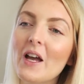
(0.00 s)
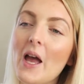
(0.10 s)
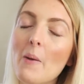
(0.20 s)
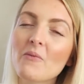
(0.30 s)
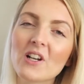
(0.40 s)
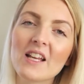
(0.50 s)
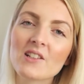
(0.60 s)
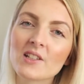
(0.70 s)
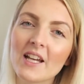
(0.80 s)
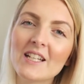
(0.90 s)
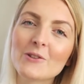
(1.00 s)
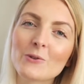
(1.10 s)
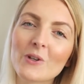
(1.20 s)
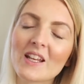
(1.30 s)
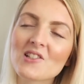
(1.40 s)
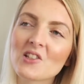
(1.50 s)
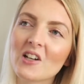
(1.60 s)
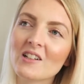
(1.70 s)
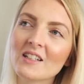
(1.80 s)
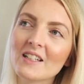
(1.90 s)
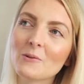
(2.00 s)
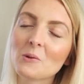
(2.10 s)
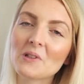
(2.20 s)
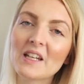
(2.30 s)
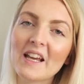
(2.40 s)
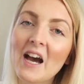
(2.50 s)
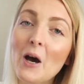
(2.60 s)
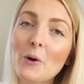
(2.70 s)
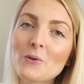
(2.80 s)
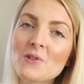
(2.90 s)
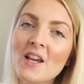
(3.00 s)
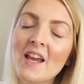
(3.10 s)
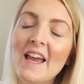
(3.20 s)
I'm really excited to get started on the house